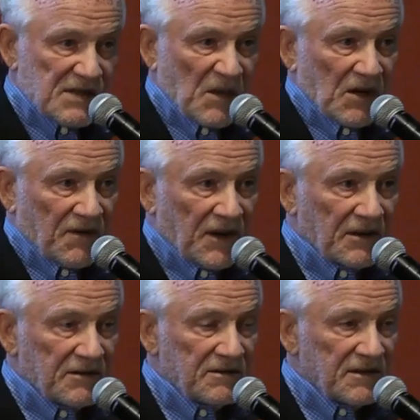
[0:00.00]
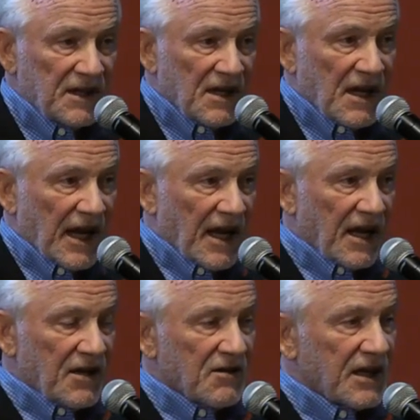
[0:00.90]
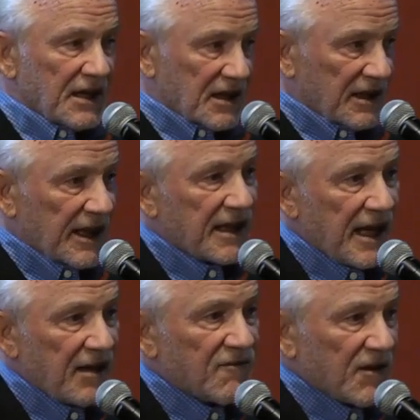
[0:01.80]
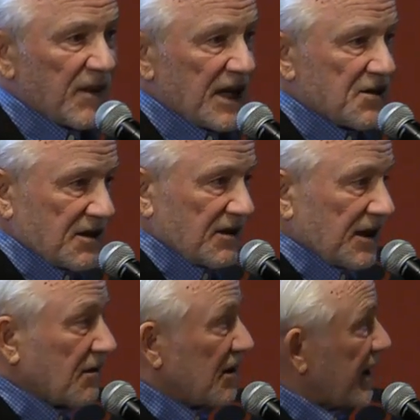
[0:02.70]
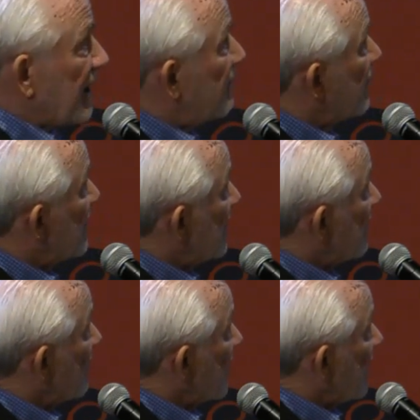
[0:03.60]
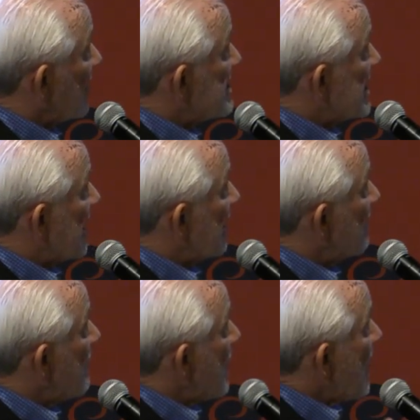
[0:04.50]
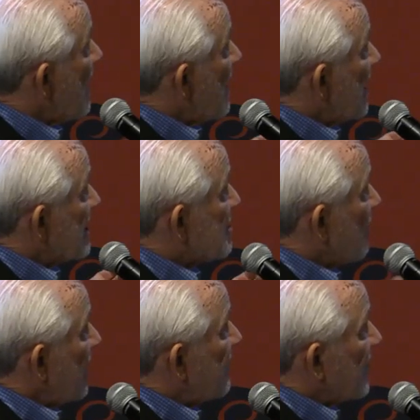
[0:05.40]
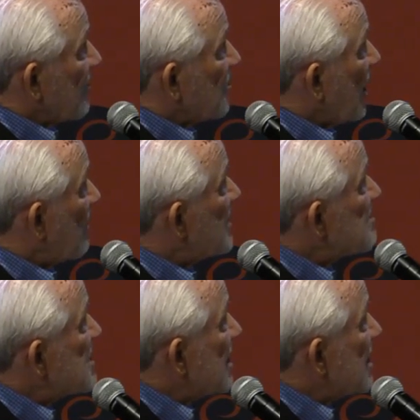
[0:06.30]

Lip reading: smartphone, and you can collect that information literally on site. It's great for problem